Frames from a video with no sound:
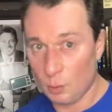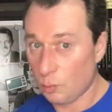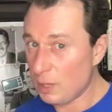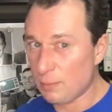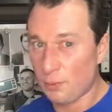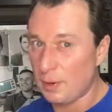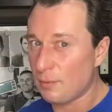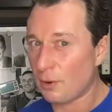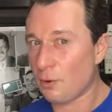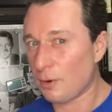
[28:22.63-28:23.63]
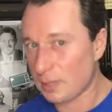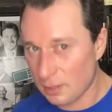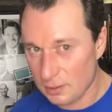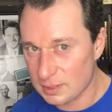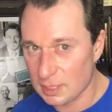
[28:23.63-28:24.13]
We pre-recorded
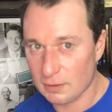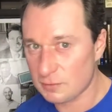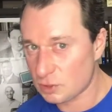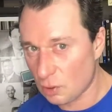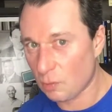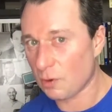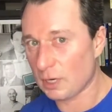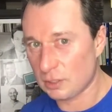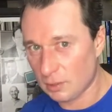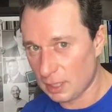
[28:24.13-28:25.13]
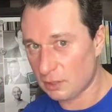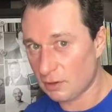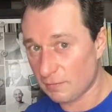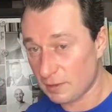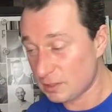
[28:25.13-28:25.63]
ourselves. Don't worry, don't get
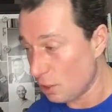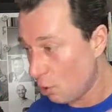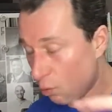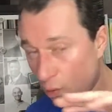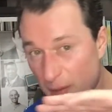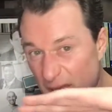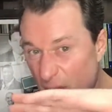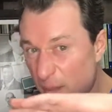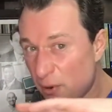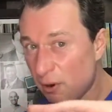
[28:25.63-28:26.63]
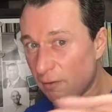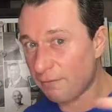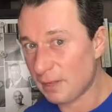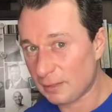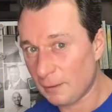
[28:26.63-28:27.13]
nervous. We'll make it
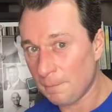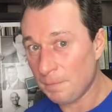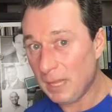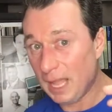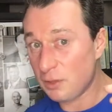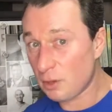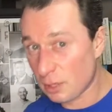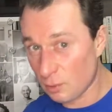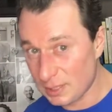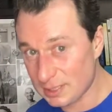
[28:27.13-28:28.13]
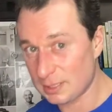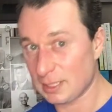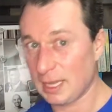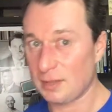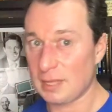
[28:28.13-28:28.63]
perfect, and you can
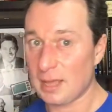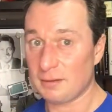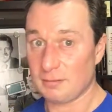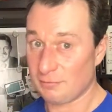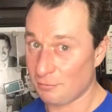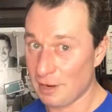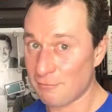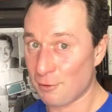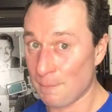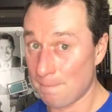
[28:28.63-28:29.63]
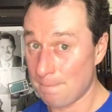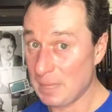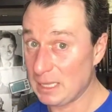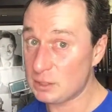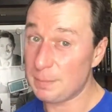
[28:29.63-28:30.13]
re-syndicate that forever.
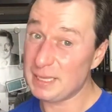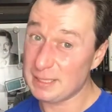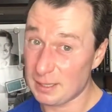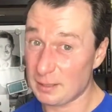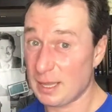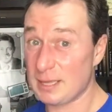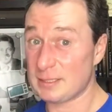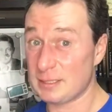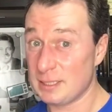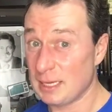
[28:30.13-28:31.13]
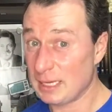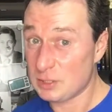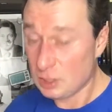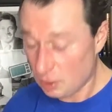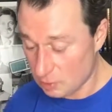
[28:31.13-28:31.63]
It's a big deal, guys.
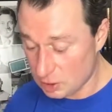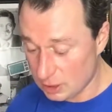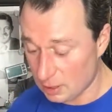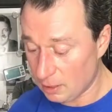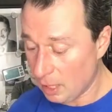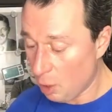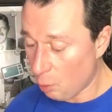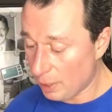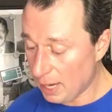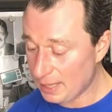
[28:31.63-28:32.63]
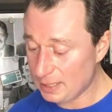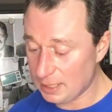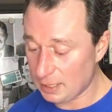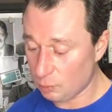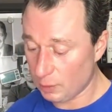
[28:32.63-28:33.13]
It's a huge deal. When I
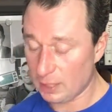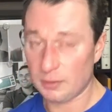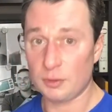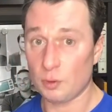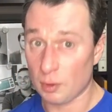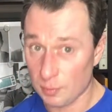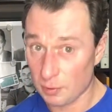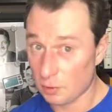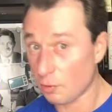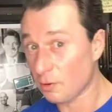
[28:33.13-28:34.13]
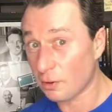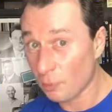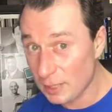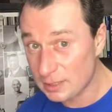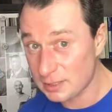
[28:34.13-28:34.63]
did it with Norbert
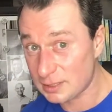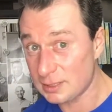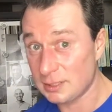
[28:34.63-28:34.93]
Orlowitz,